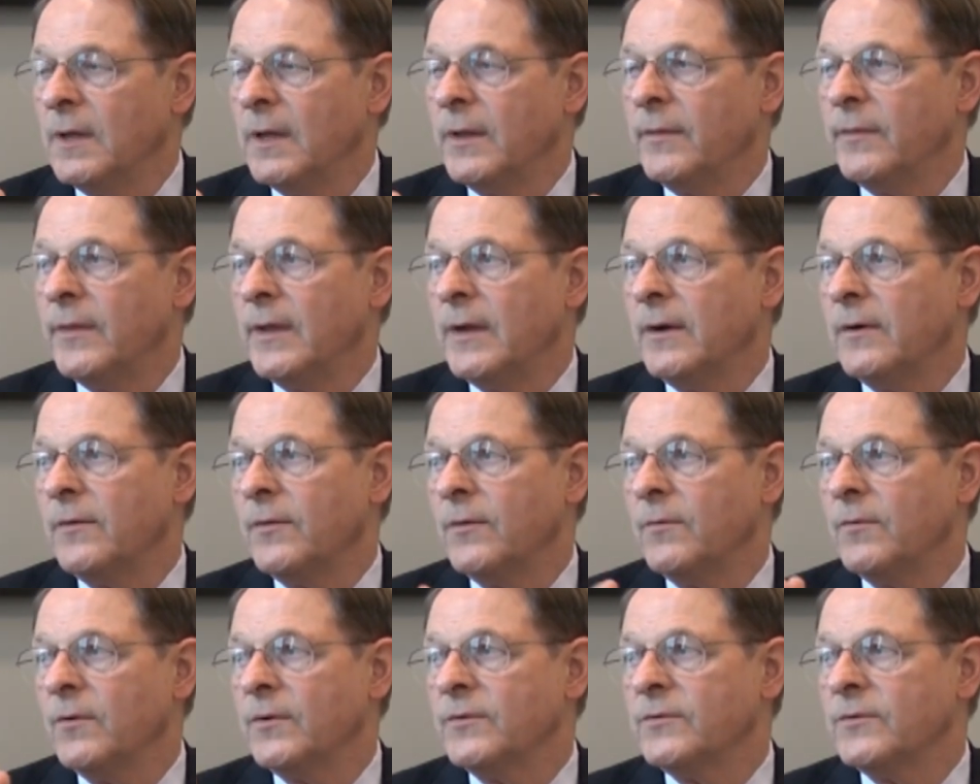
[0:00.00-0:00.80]
And they're
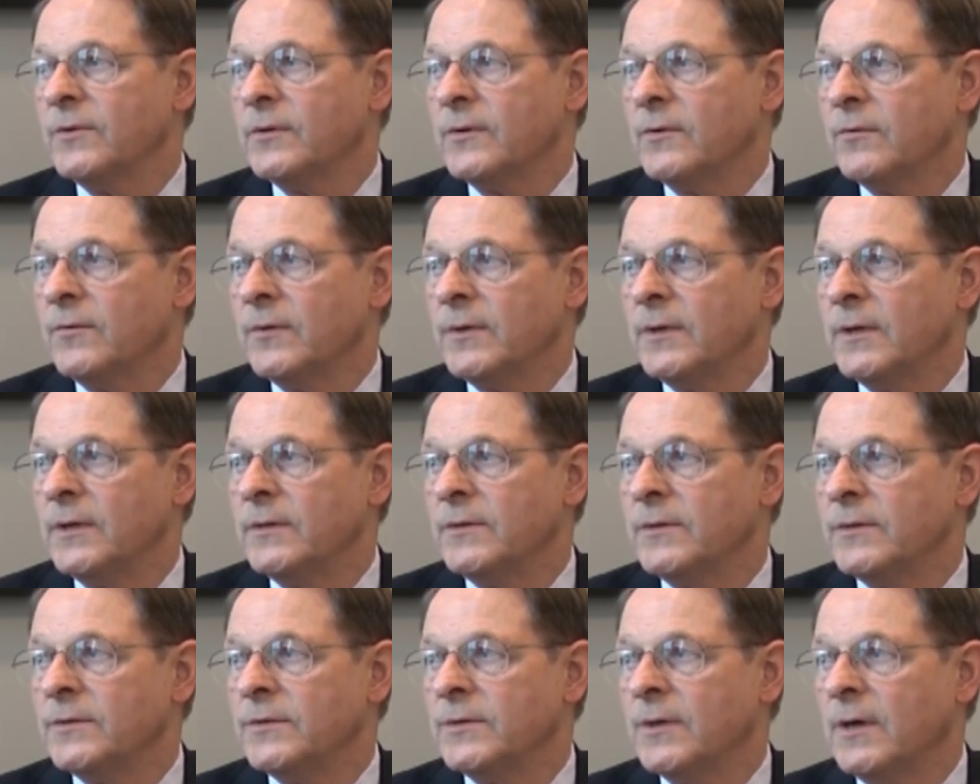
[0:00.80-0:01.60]
the ones that
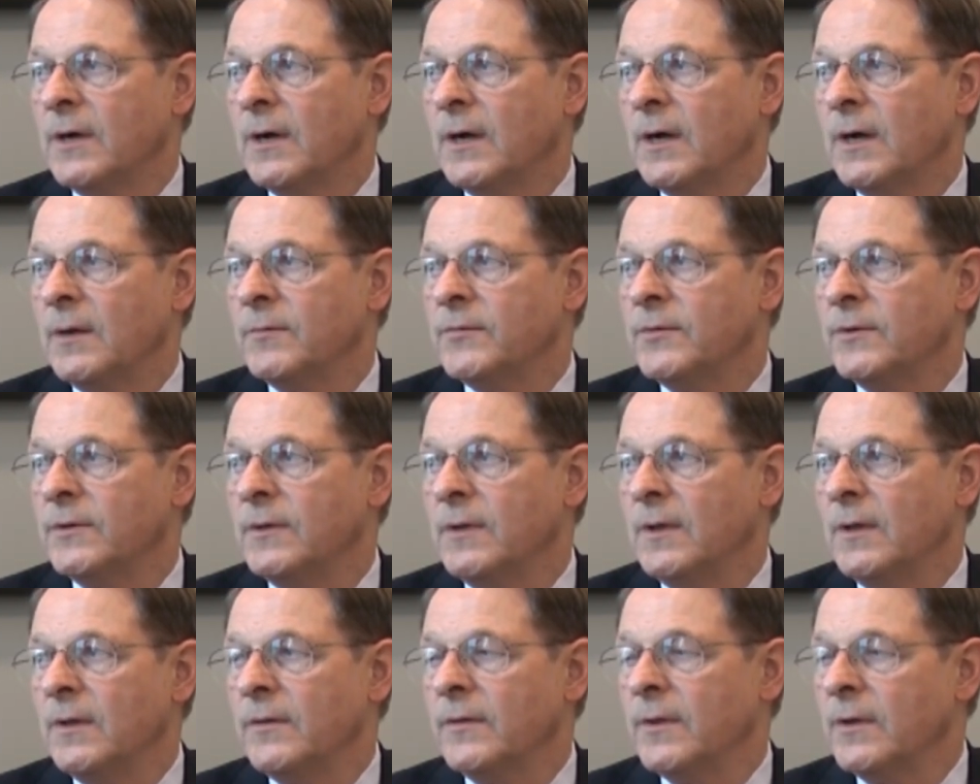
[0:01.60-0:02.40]
create the jobs.
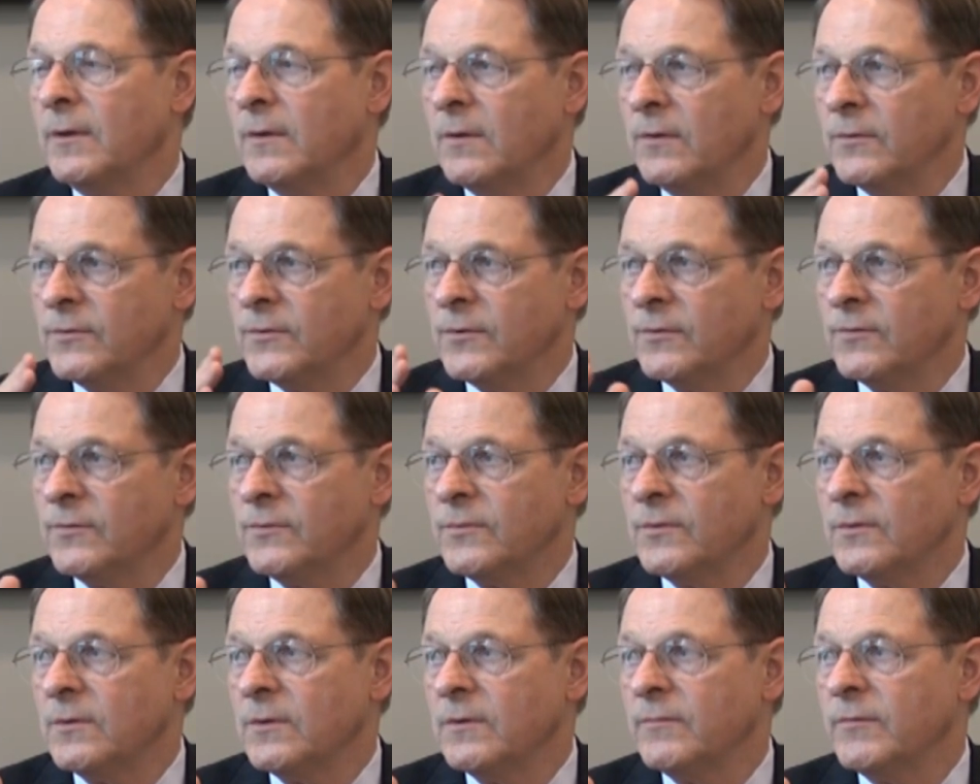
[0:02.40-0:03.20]
They also
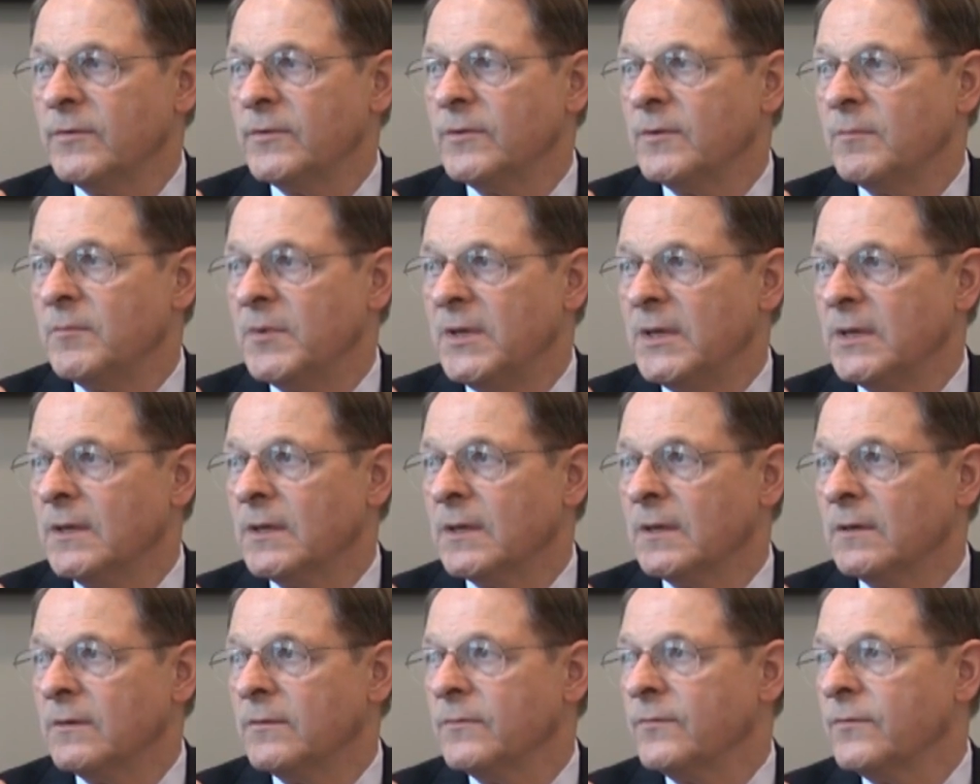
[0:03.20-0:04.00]
serve as a
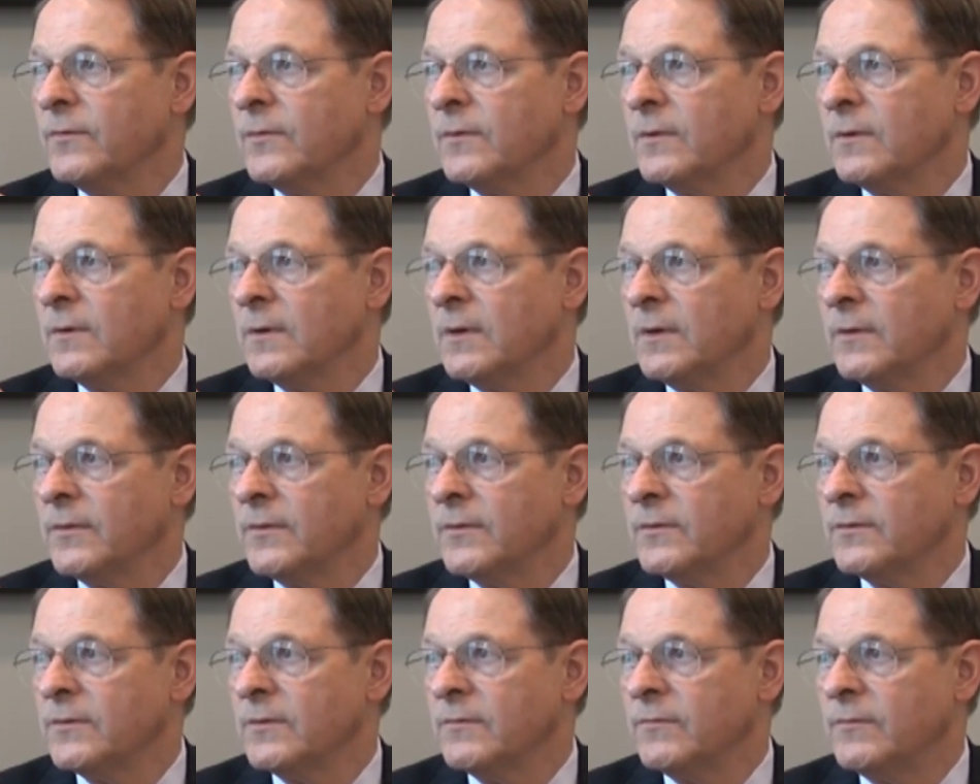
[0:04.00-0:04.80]
beacon for
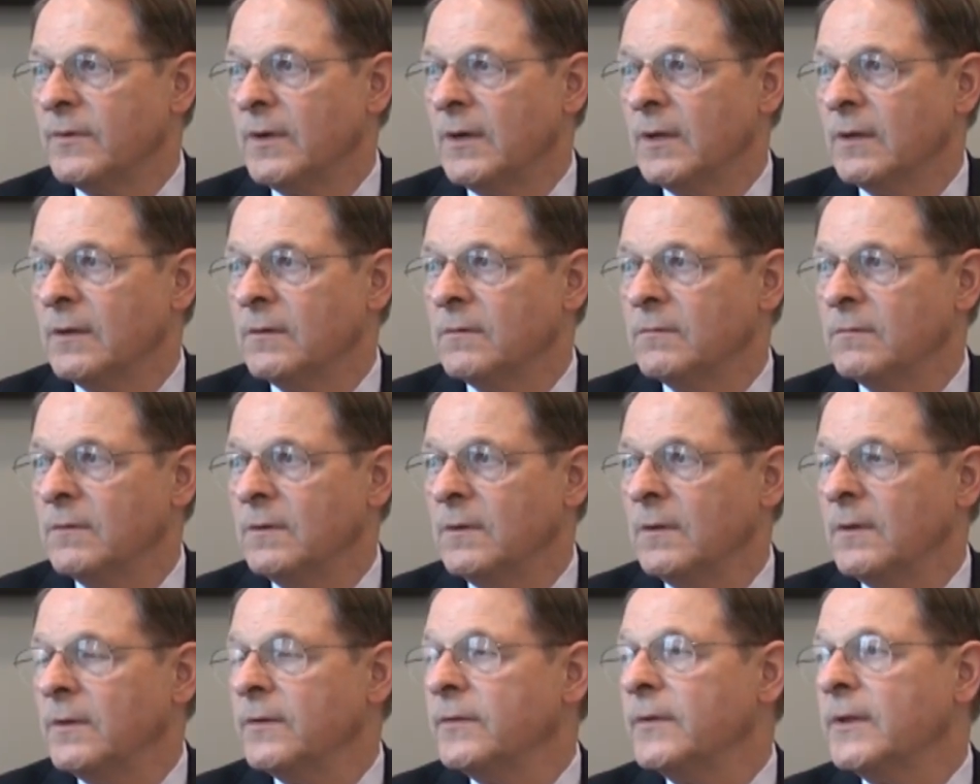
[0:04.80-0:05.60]
others to follow.
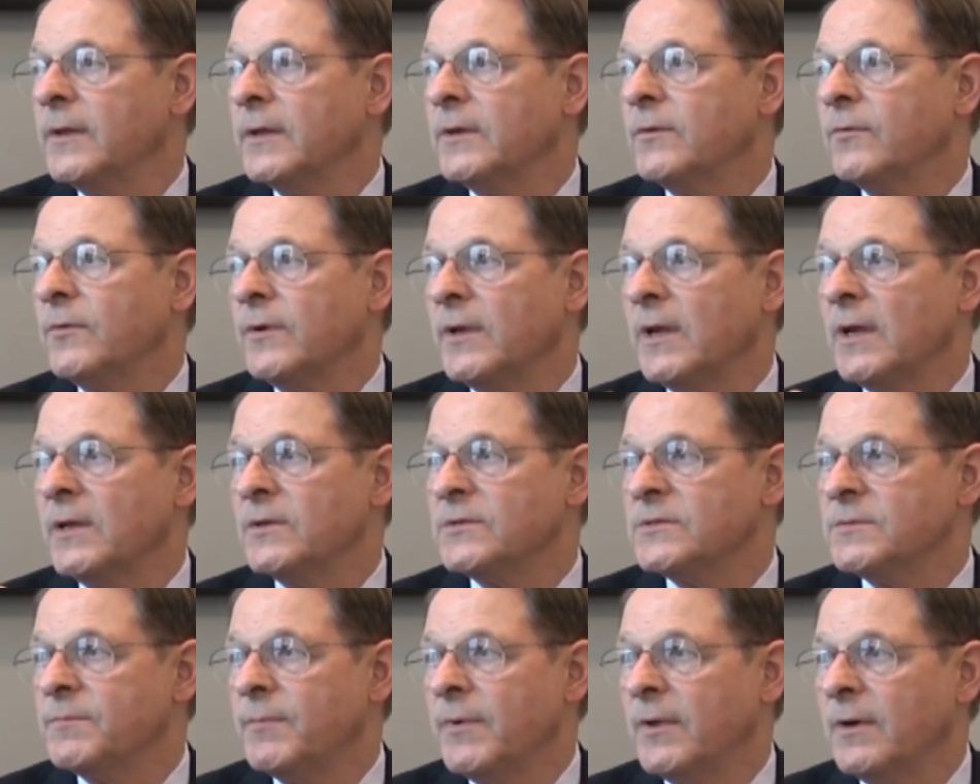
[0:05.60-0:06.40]
They
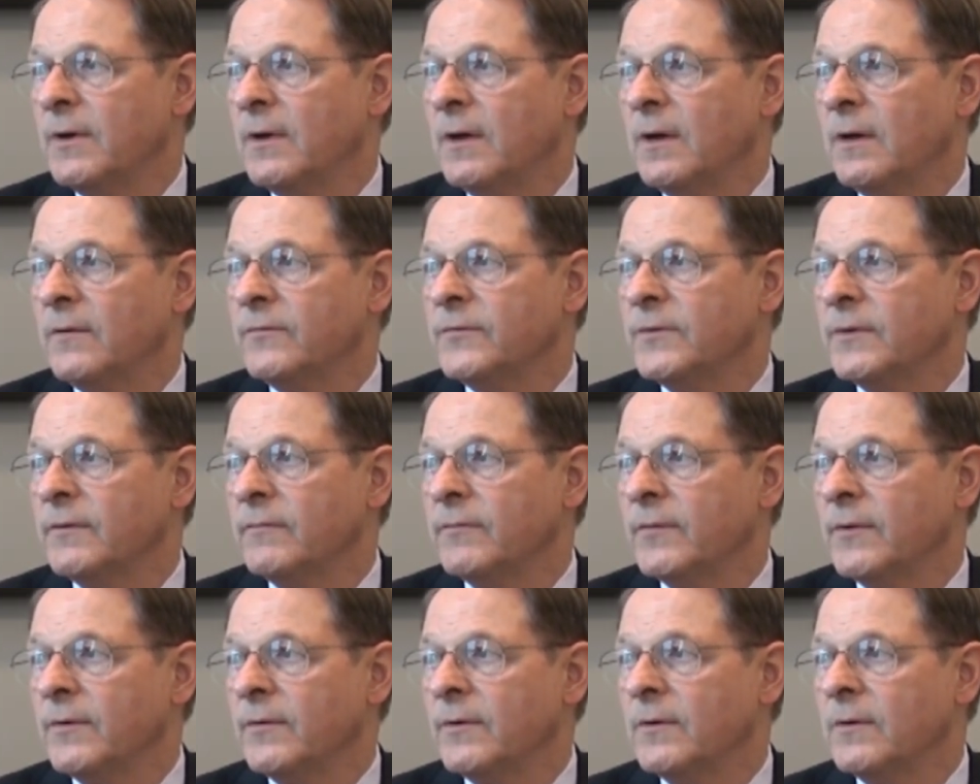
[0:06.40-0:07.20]
create spin-offs
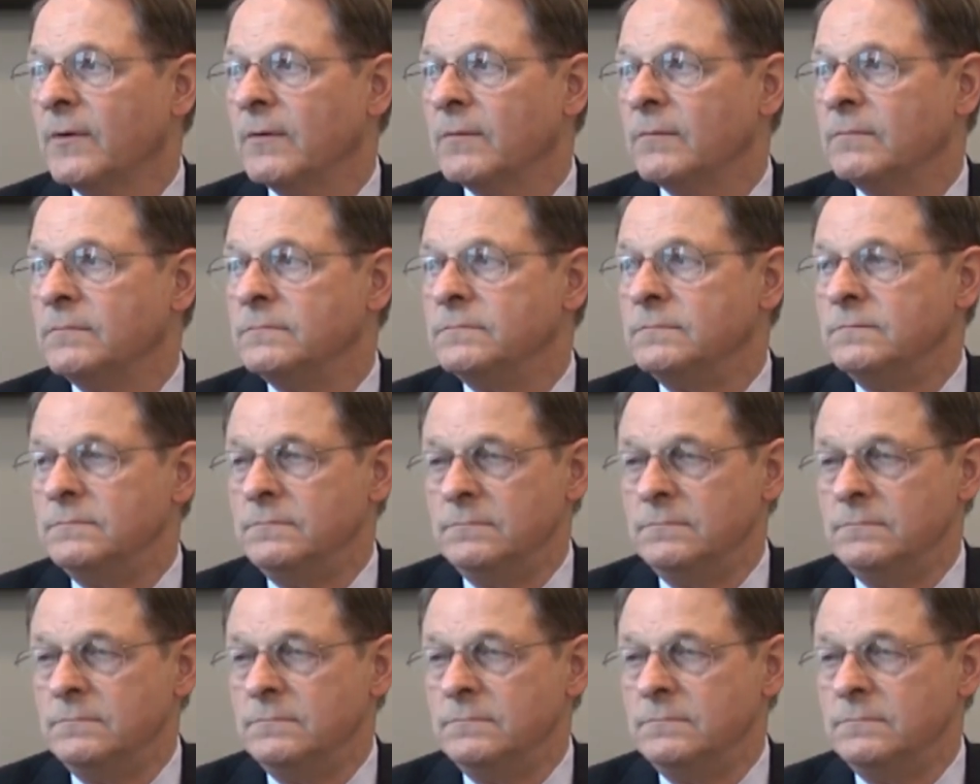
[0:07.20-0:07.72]
of their own.